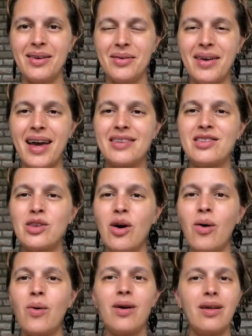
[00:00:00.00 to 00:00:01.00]
Okay,
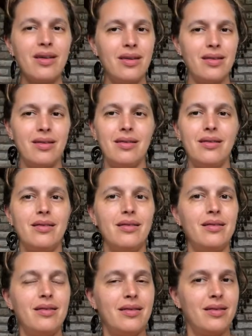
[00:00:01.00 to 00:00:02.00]
so
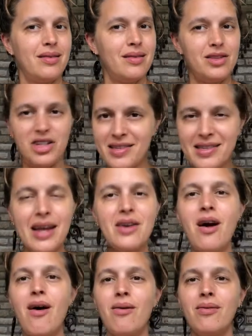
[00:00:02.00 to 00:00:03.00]
just say
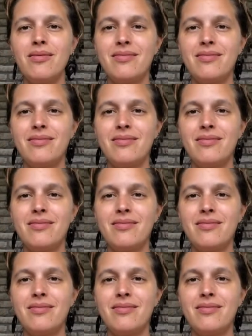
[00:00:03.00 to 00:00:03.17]
no.